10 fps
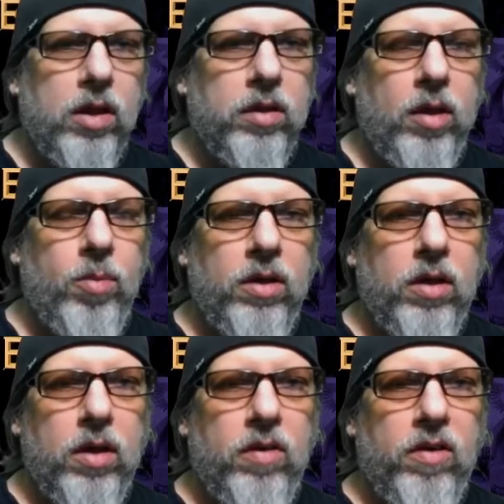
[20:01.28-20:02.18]
someone
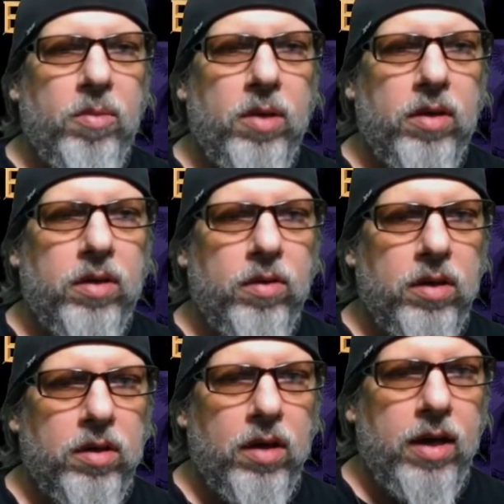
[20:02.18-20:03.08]
could have committed
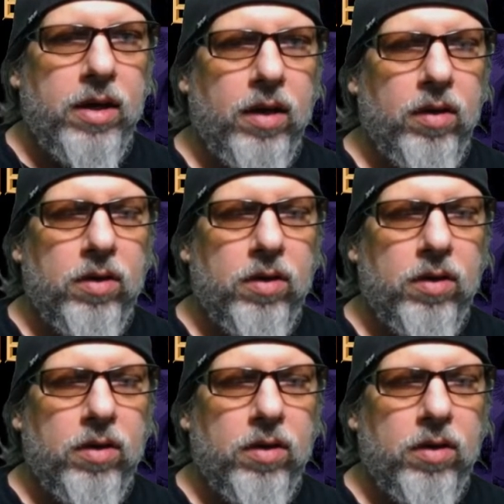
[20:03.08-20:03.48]
suicide and other